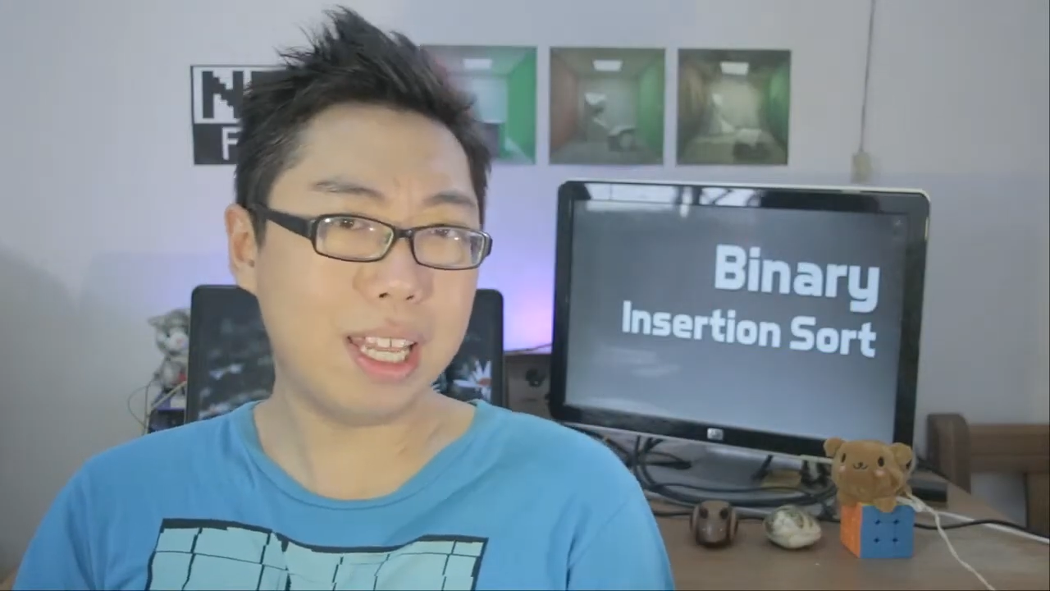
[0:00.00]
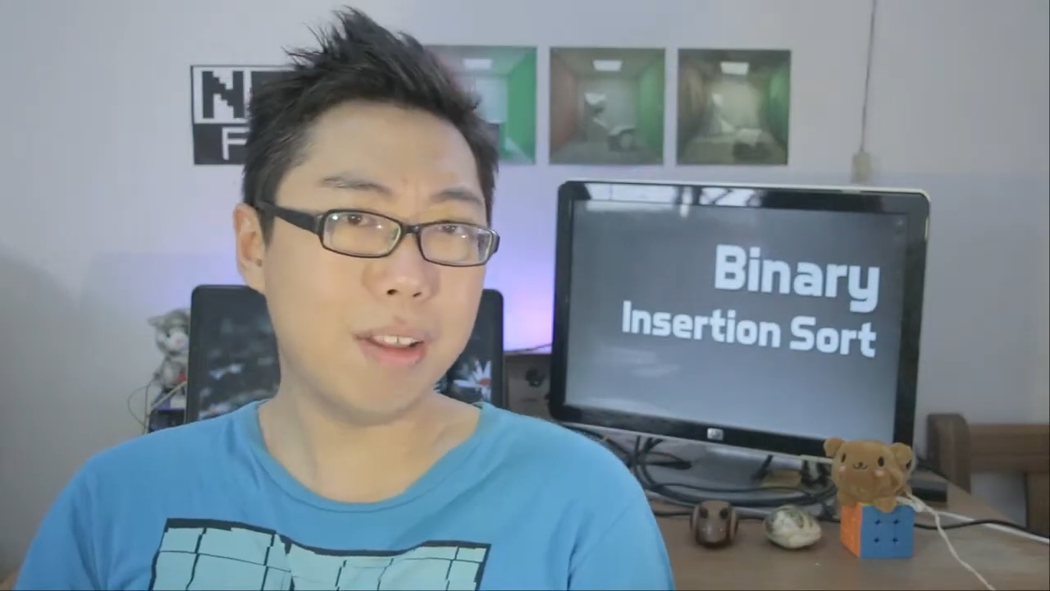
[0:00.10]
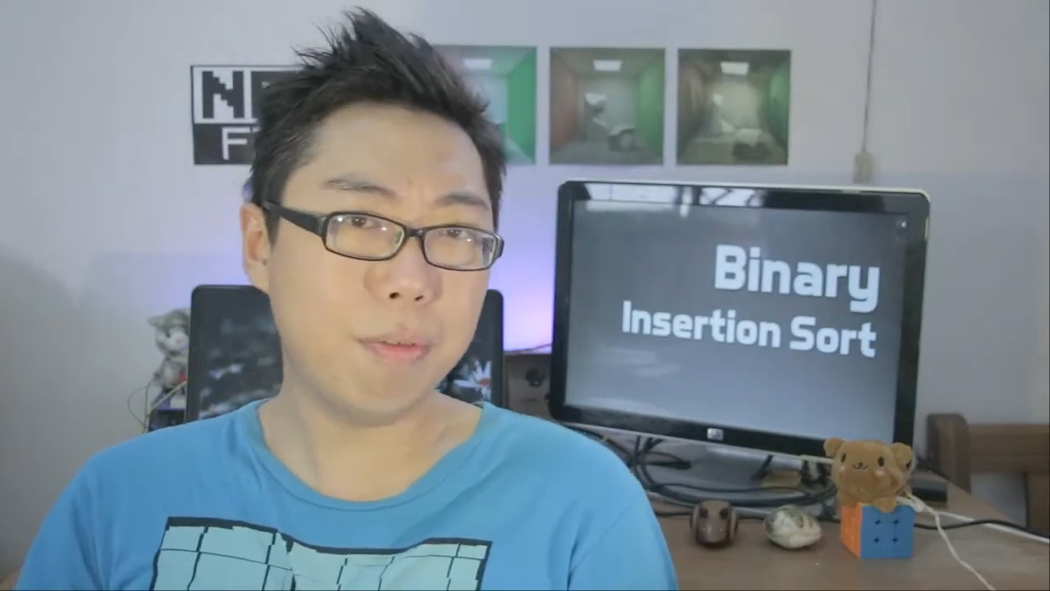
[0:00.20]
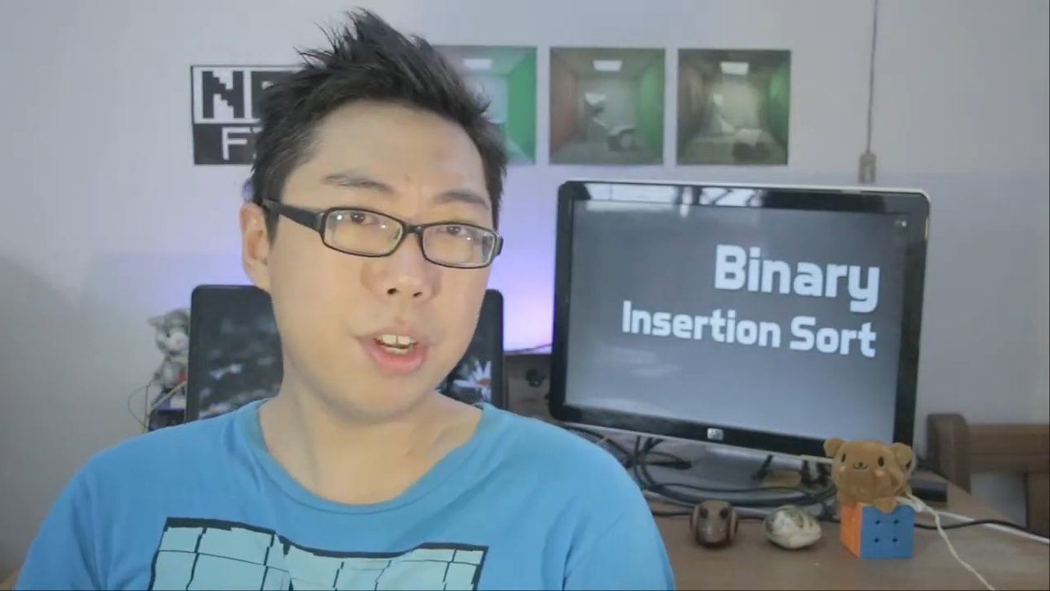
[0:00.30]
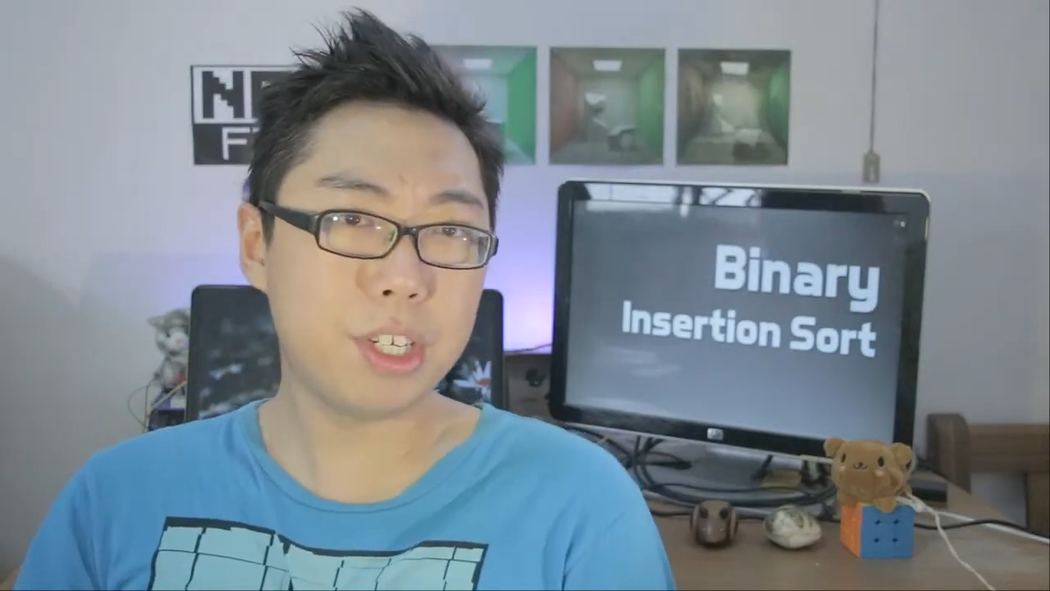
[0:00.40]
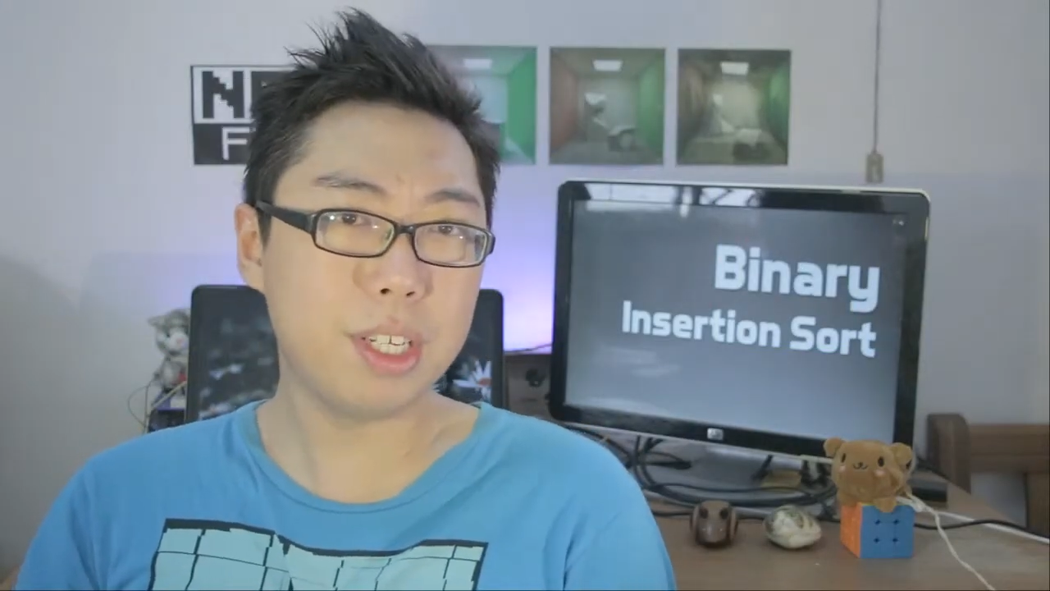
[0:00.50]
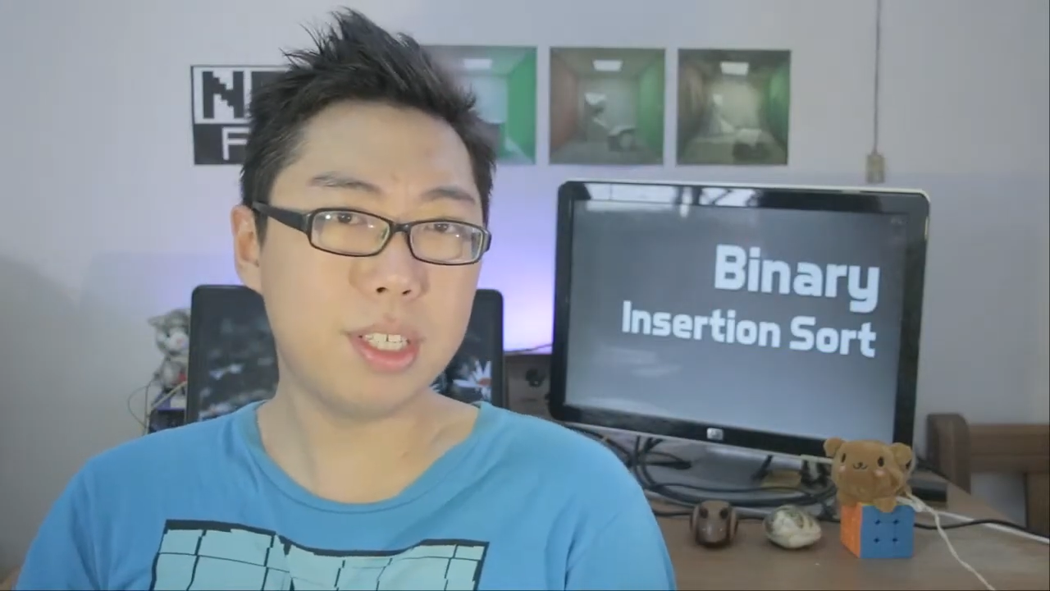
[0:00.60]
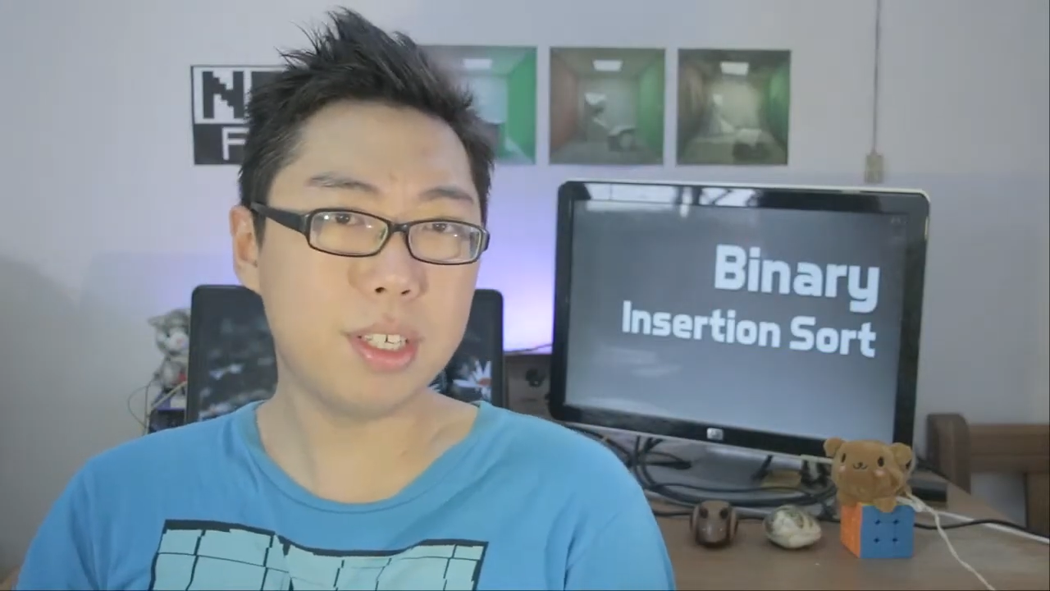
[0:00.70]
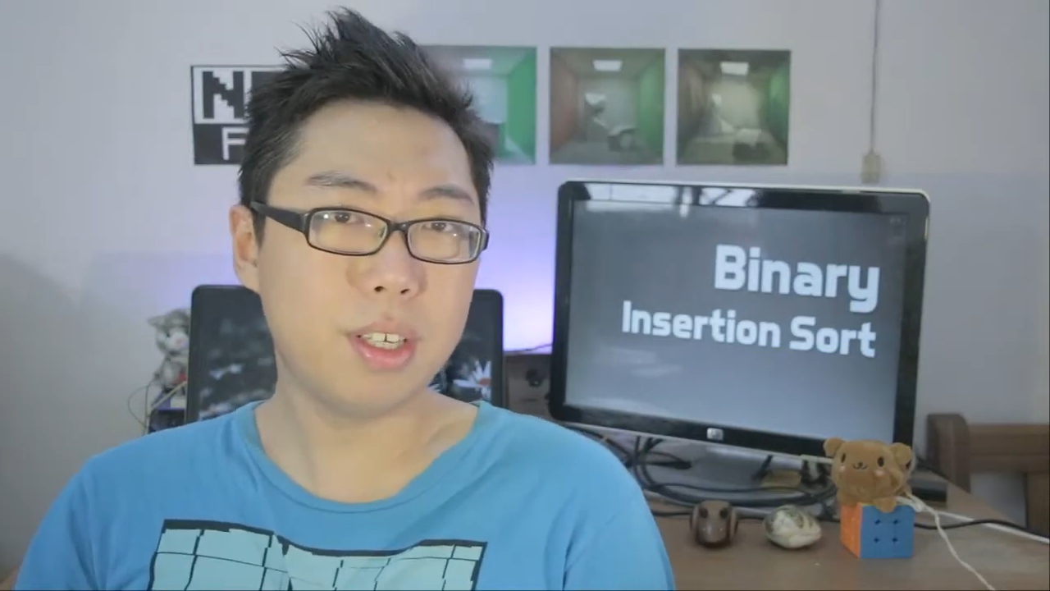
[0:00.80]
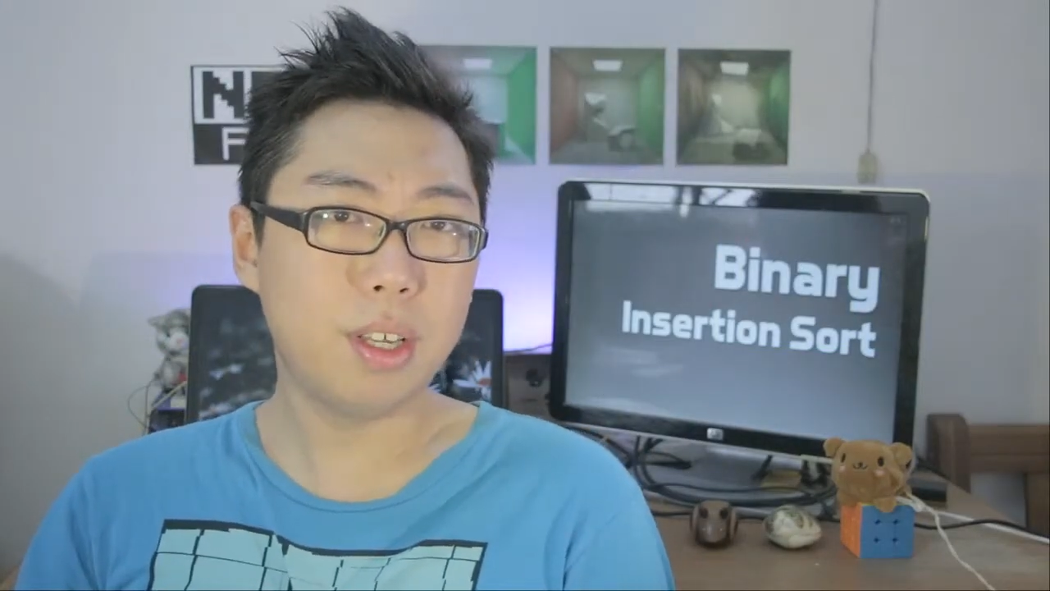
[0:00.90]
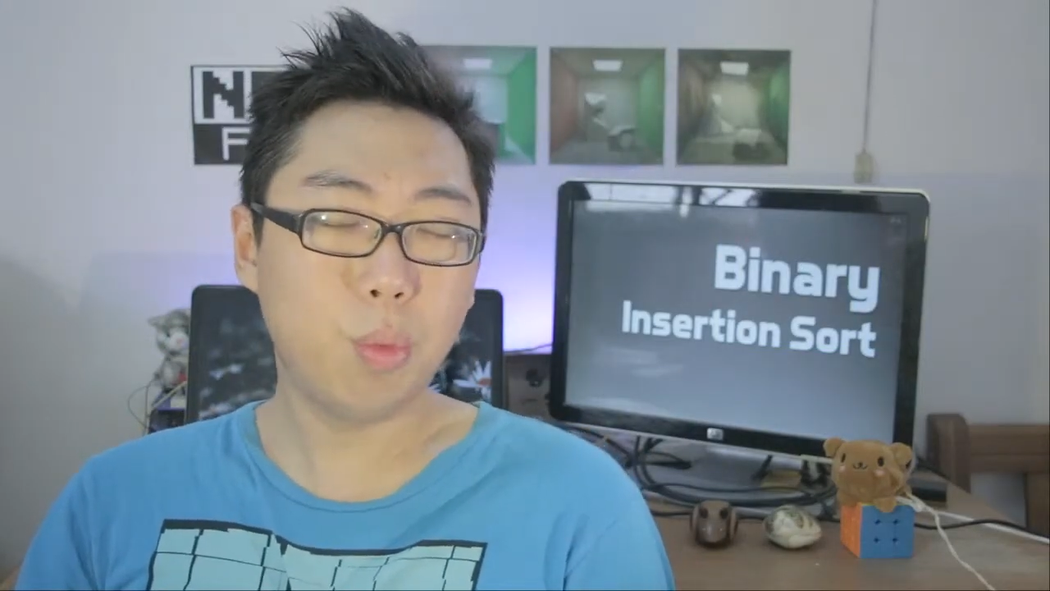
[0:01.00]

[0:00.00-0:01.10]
inefficient?